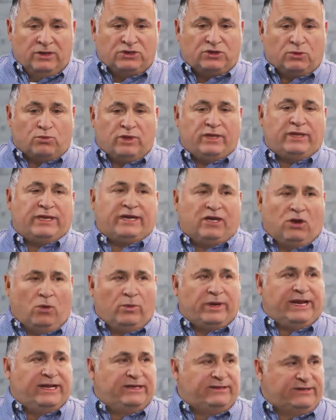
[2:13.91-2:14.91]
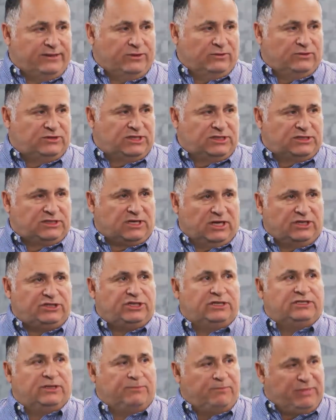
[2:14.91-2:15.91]
So really going into those
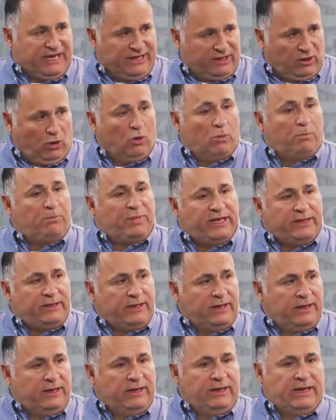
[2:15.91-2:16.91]
discussions and being open